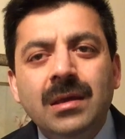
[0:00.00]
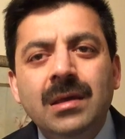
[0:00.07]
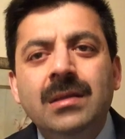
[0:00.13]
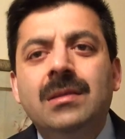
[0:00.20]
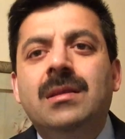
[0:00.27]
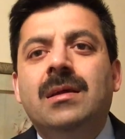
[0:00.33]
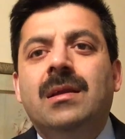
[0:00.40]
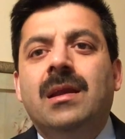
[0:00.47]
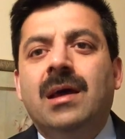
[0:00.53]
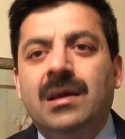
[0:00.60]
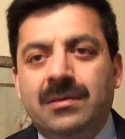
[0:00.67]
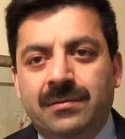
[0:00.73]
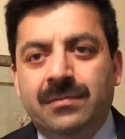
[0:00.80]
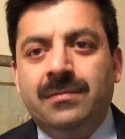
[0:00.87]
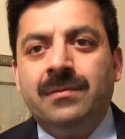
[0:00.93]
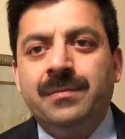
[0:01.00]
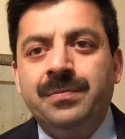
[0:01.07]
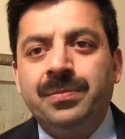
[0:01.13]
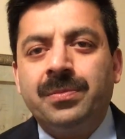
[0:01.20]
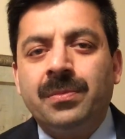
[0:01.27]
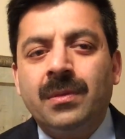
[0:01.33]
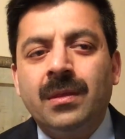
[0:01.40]
in their life.
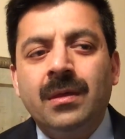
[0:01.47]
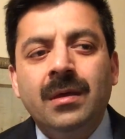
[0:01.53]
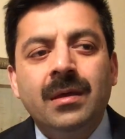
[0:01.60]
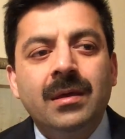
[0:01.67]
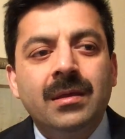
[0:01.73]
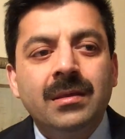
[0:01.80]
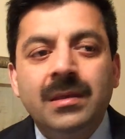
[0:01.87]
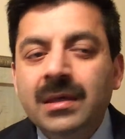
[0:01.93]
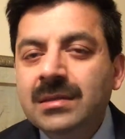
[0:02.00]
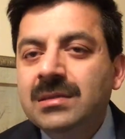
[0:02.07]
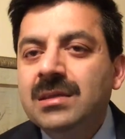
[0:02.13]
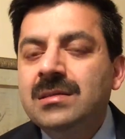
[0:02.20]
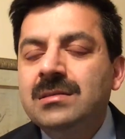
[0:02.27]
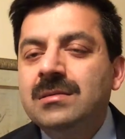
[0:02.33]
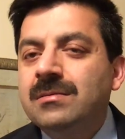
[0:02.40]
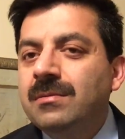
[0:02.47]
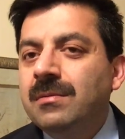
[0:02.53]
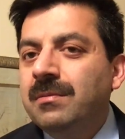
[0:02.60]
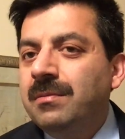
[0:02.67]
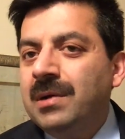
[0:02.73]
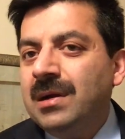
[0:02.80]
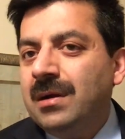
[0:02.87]
They just
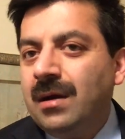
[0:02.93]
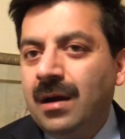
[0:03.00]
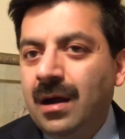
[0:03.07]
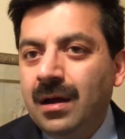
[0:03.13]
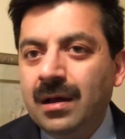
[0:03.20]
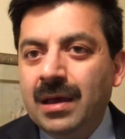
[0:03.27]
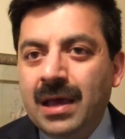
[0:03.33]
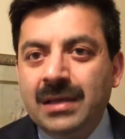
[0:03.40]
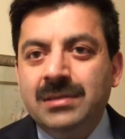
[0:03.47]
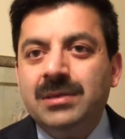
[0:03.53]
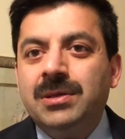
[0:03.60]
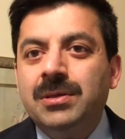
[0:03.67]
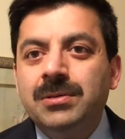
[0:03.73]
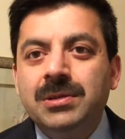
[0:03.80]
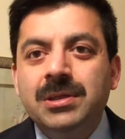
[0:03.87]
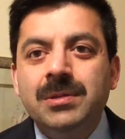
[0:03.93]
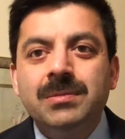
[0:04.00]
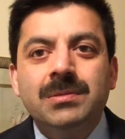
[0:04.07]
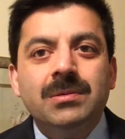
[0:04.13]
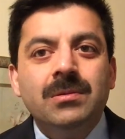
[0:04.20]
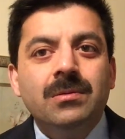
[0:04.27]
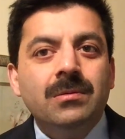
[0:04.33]
were
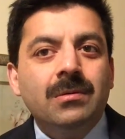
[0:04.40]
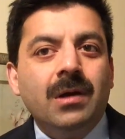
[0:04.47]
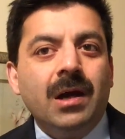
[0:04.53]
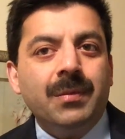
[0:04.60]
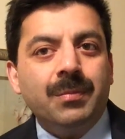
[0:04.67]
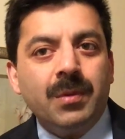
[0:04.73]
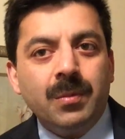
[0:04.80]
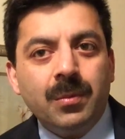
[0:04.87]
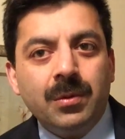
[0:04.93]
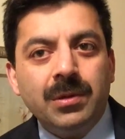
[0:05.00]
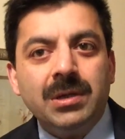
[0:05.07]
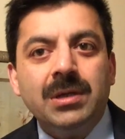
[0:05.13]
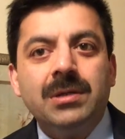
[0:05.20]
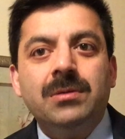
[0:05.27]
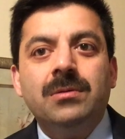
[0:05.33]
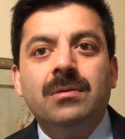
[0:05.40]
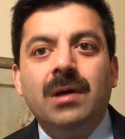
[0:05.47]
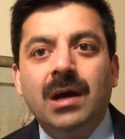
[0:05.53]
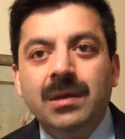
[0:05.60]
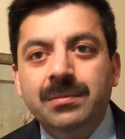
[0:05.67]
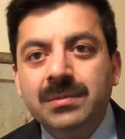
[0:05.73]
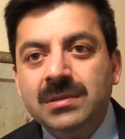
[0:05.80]
executives who got promoted to
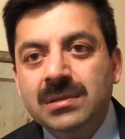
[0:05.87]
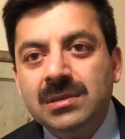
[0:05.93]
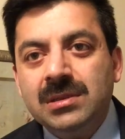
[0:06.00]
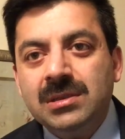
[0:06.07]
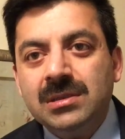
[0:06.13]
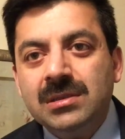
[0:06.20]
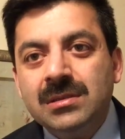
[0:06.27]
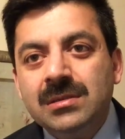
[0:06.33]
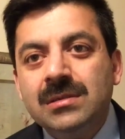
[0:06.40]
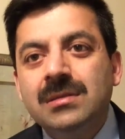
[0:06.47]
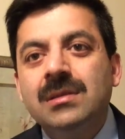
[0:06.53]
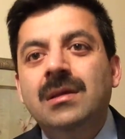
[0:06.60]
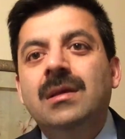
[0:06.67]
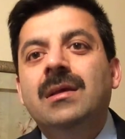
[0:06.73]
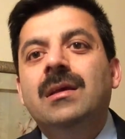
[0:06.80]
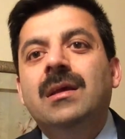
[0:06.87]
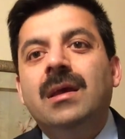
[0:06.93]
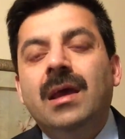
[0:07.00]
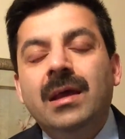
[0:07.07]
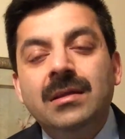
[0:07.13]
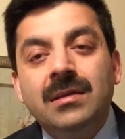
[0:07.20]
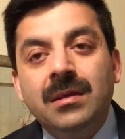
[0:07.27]
high positions
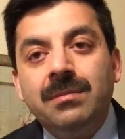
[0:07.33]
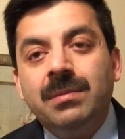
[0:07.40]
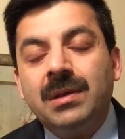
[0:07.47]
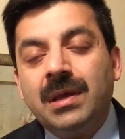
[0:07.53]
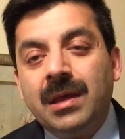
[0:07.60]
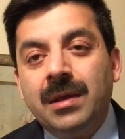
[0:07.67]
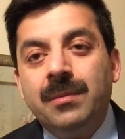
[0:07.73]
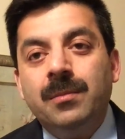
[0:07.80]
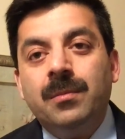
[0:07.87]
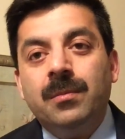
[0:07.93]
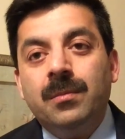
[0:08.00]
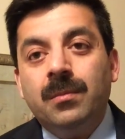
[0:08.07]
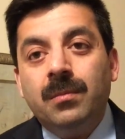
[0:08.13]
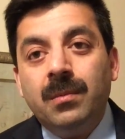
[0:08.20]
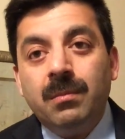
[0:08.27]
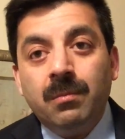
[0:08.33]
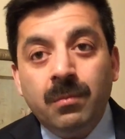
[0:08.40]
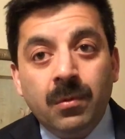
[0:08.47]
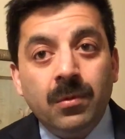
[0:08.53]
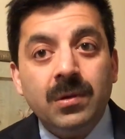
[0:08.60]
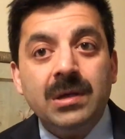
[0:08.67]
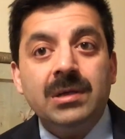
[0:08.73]
and they became
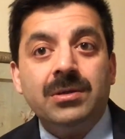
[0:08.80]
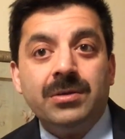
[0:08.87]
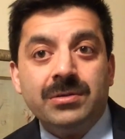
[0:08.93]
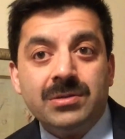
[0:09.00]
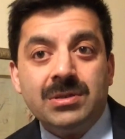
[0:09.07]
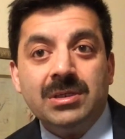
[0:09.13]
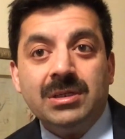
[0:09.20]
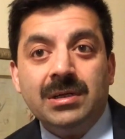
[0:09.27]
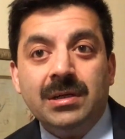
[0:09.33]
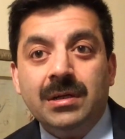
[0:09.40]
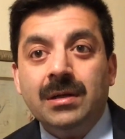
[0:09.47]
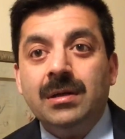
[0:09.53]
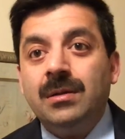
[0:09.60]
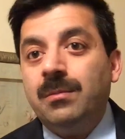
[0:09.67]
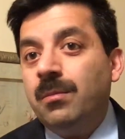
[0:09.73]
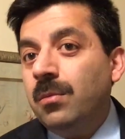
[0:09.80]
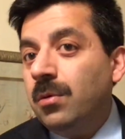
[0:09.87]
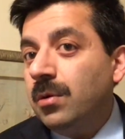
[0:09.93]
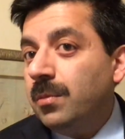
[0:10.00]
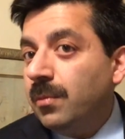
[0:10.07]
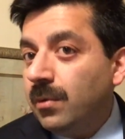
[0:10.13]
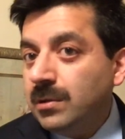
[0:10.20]
more interested,
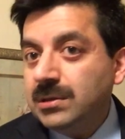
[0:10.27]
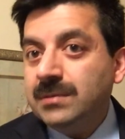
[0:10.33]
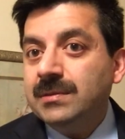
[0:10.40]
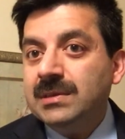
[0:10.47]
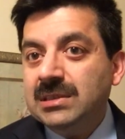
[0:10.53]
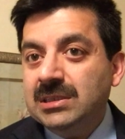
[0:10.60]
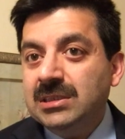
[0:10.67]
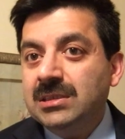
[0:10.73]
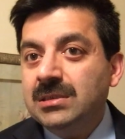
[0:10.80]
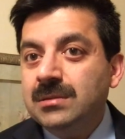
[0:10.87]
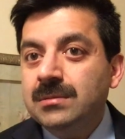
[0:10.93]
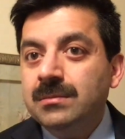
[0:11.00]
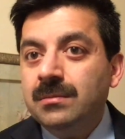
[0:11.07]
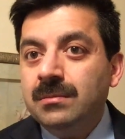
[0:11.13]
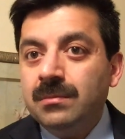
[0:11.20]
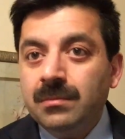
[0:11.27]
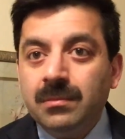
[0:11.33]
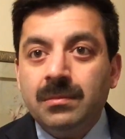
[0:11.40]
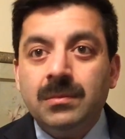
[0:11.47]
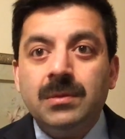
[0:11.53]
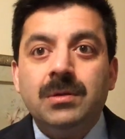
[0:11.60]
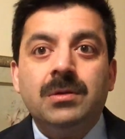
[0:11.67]
more motivated
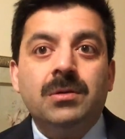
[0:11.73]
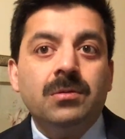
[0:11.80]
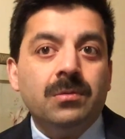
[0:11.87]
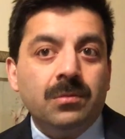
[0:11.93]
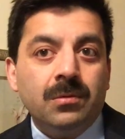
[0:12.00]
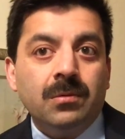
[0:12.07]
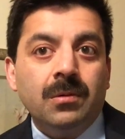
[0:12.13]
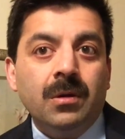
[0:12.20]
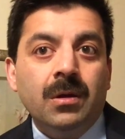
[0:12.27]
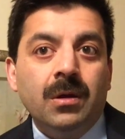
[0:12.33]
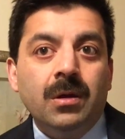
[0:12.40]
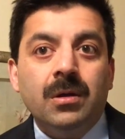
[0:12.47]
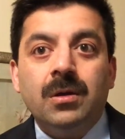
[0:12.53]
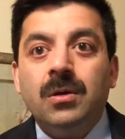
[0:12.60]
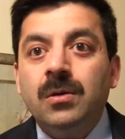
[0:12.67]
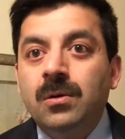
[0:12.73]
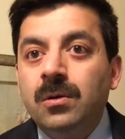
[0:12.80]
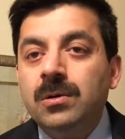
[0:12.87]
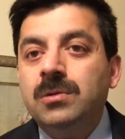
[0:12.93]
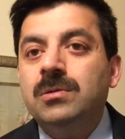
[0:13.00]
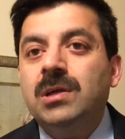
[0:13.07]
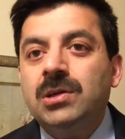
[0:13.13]
to
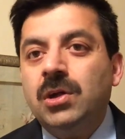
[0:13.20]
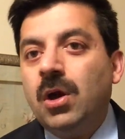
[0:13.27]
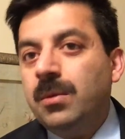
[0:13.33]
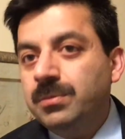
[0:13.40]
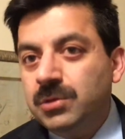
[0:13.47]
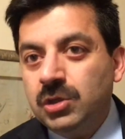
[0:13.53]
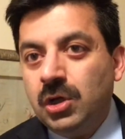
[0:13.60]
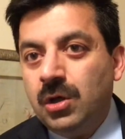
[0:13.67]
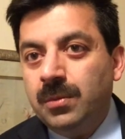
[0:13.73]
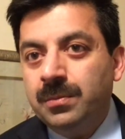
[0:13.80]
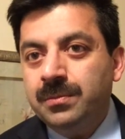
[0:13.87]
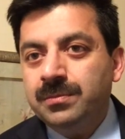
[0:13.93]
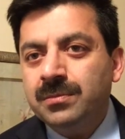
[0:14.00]
go to the top job.